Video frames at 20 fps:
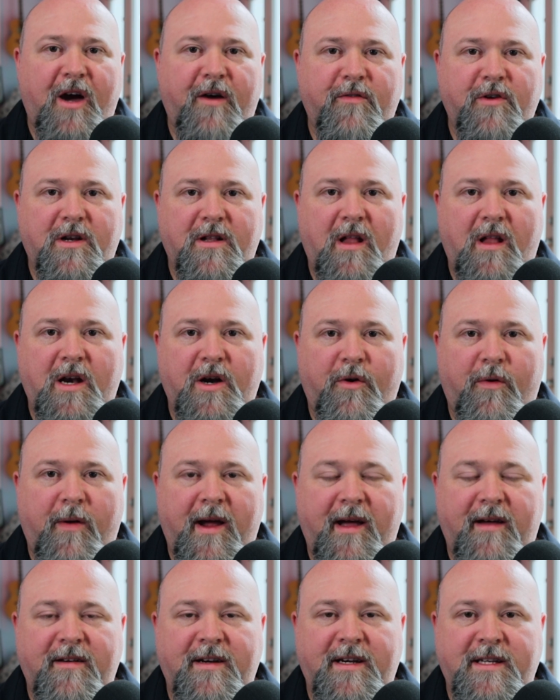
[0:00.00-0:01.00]
covered a lot of
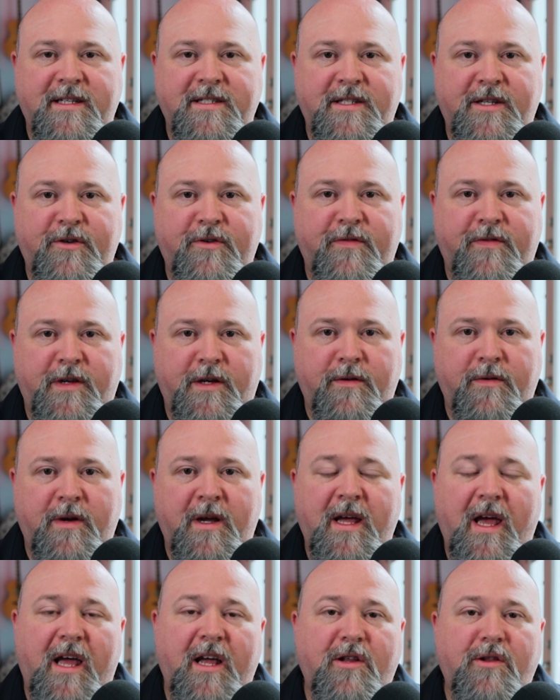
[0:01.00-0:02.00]
ground in his interview,
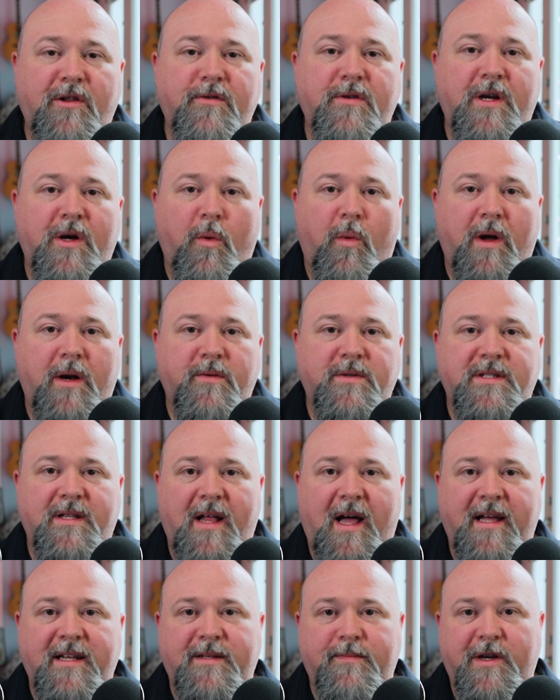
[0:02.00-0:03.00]
including what it was
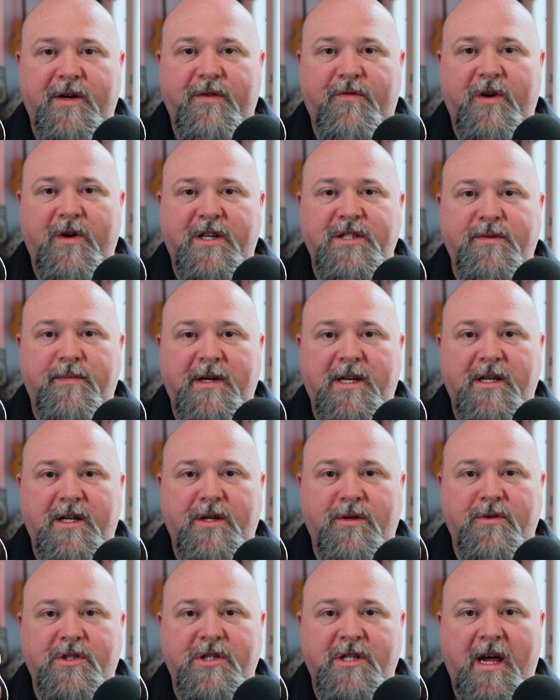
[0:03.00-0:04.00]
like to be a freshman at
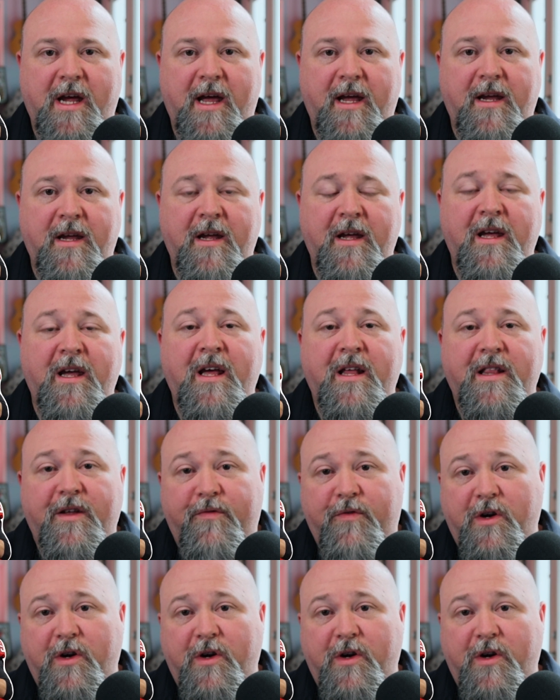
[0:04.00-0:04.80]
UGA, the